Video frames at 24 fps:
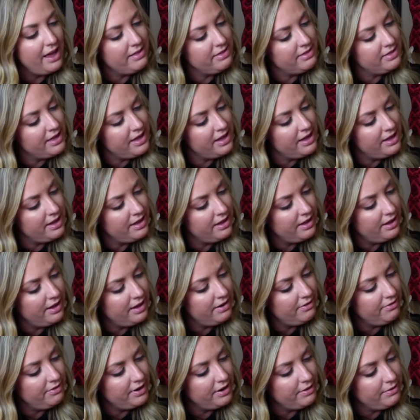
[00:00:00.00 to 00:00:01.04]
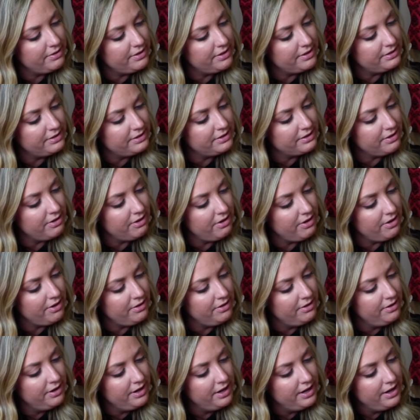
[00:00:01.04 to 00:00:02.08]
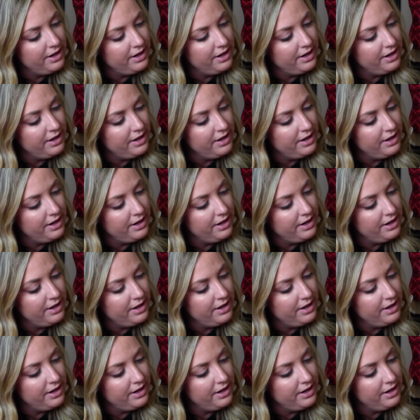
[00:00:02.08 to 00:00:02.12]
I think. I forget what this is called.